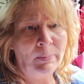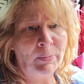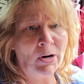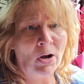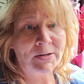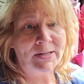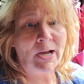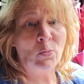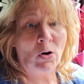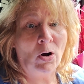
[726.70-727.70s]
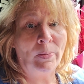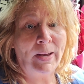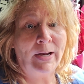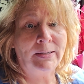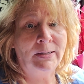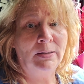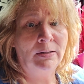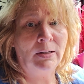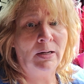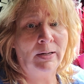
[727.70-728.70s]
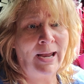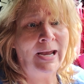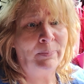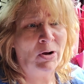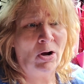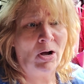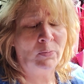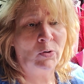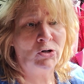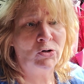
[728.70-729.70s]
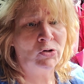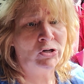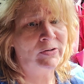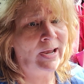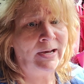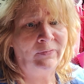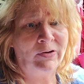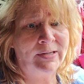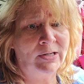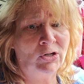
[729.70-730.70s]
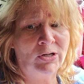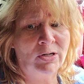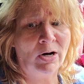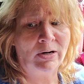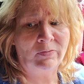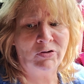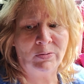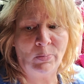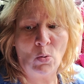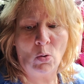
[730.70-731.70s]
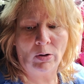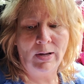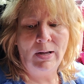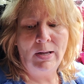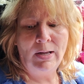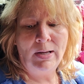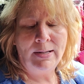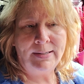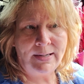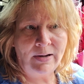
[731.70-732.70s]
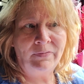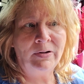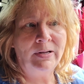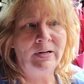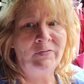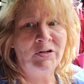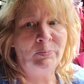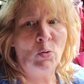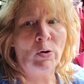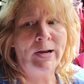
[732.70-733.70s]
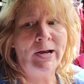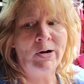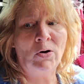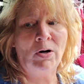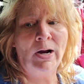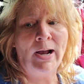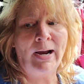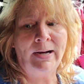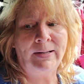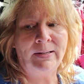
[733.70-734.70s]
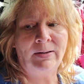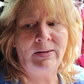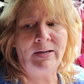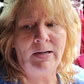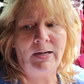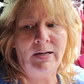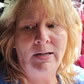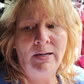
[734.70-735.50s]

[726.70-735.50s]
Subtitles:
because they were on that camp cot, which is just canvas, and just not enough support. Definitely enough support here, and the